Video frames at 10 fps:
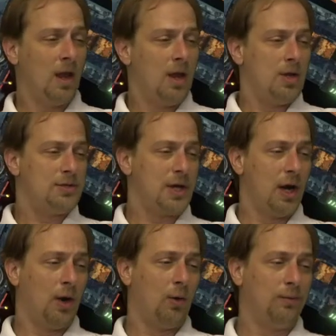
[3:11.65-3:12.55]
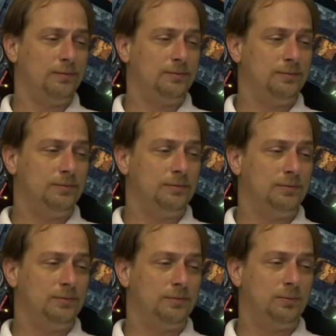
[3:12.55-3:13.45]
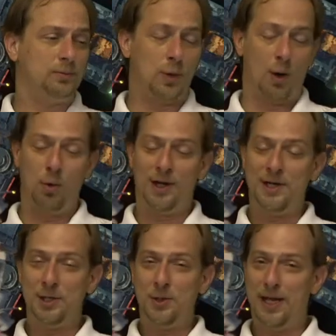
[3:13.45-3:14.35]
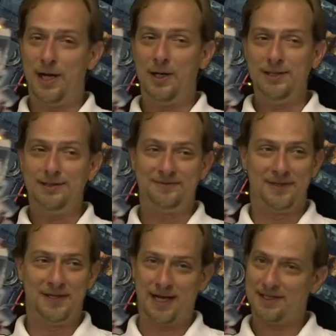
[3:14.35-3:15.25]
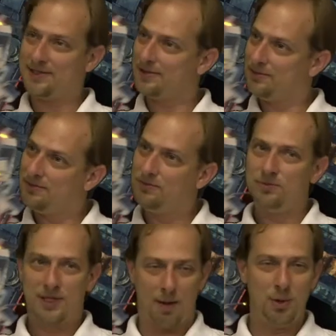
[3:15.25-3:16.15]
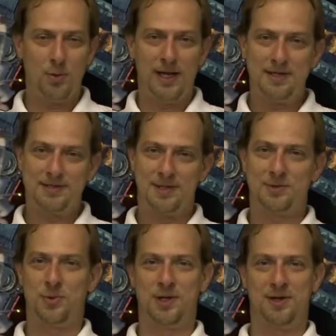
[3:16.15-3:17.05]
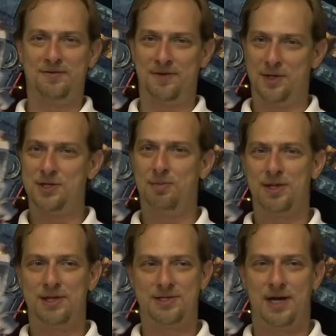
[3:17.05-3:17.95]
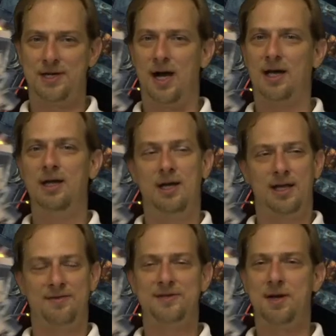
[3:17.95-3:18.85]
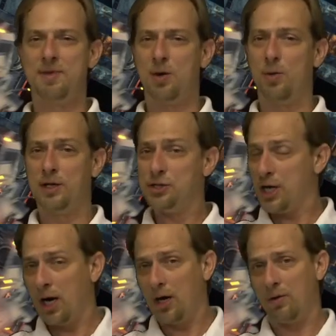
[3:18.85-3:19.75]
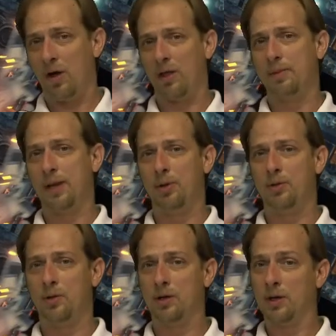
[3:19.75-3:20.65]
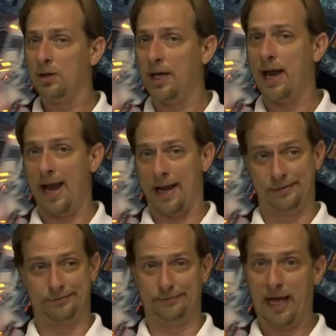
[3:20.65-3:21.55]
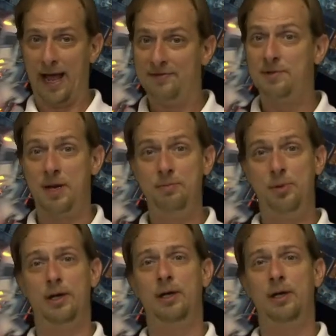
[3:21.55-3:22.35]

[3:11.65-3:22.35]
So what we're going to do here for the next couple of weeks is we're going to finish up with the design doc. Gives us something we can share with all the people who are going to look at it and have some input.